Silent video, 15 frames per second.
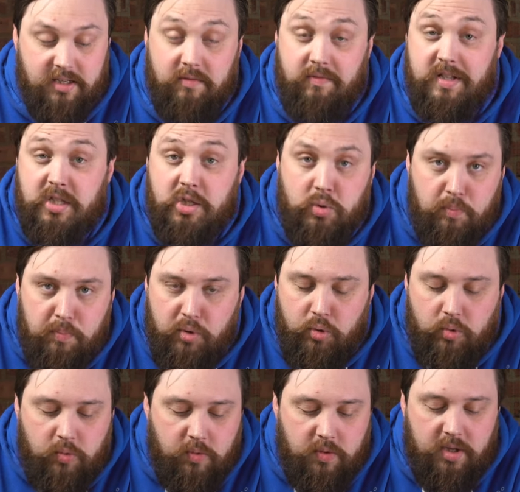sort of
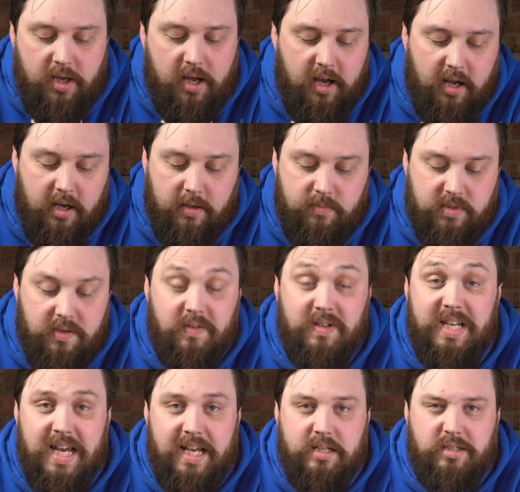smooth sort of
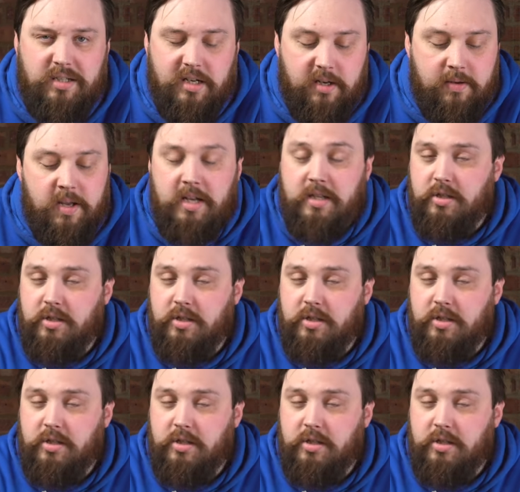texture,